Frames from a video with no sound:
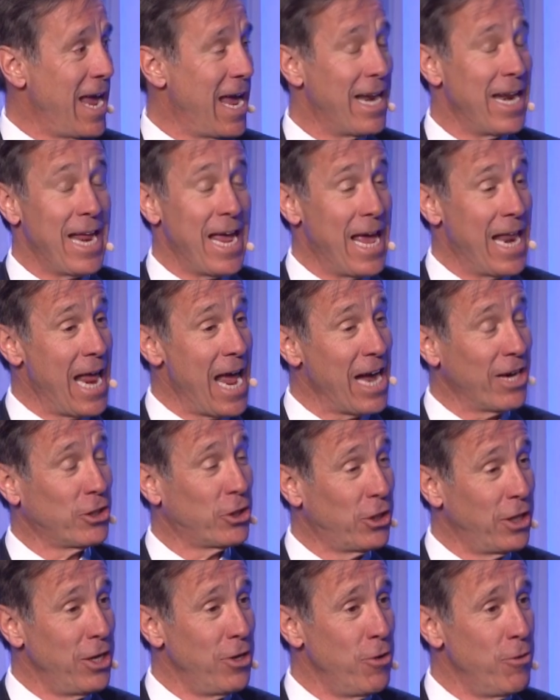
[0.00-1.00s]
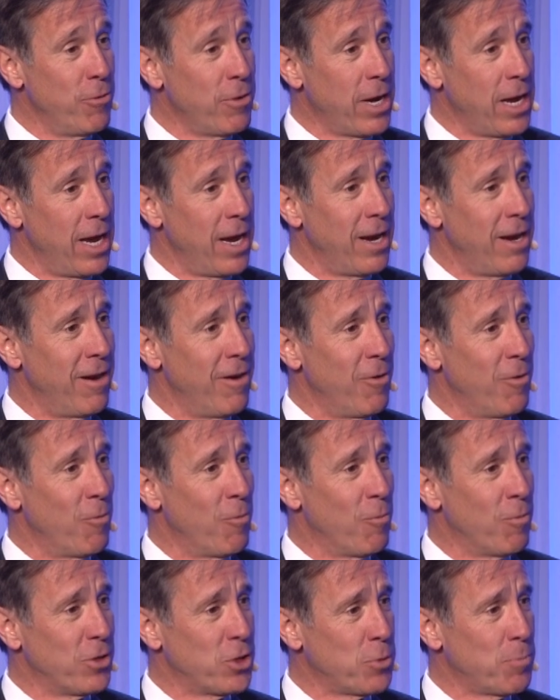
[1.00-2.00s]
And actually you can
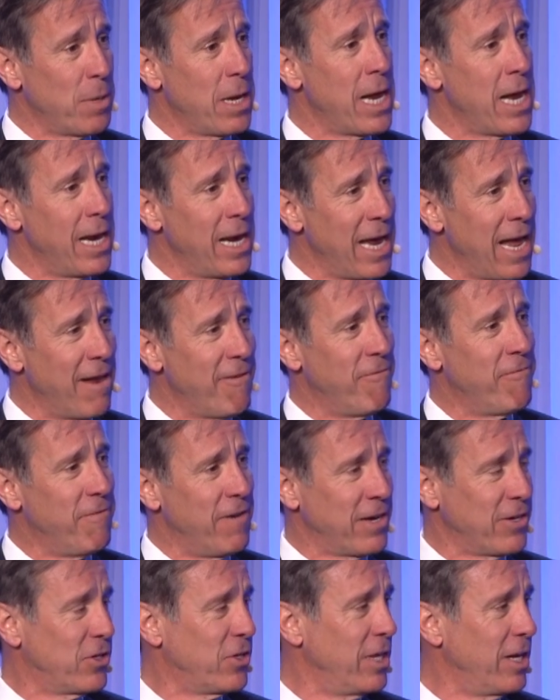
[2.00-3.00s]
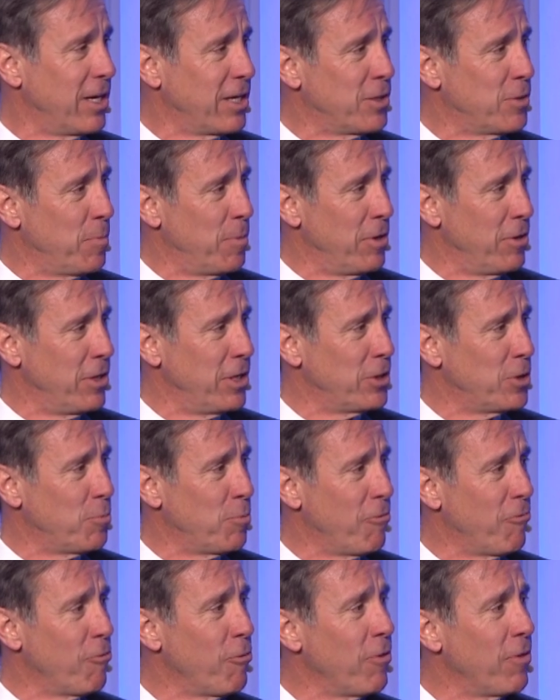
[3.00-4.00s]
respond and fix the experience
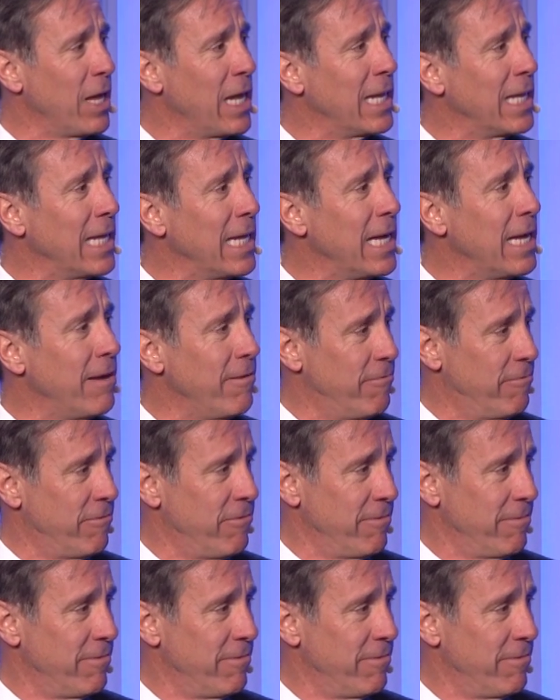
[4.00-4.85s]
before they leave.